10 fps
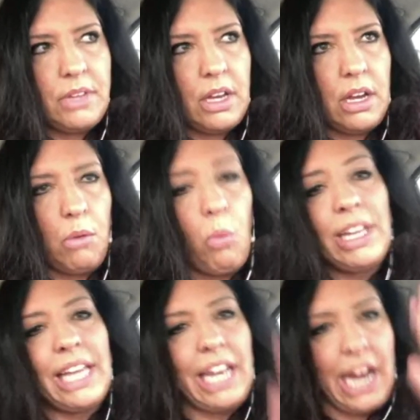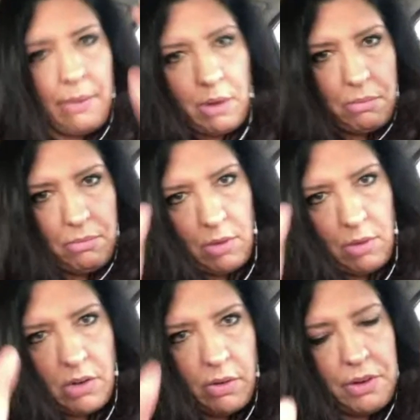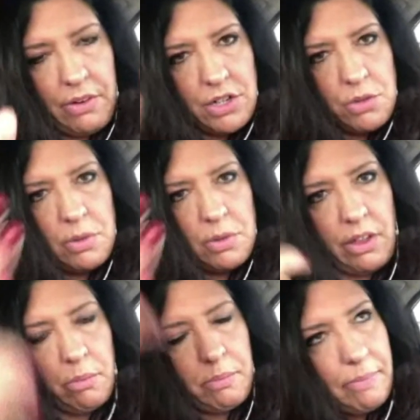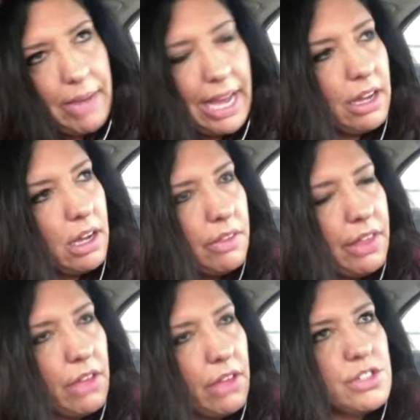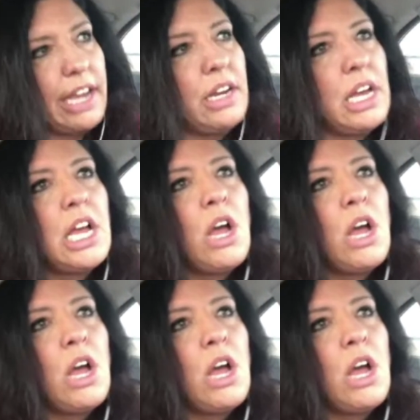1-lane highway, one going one direction, one the other side.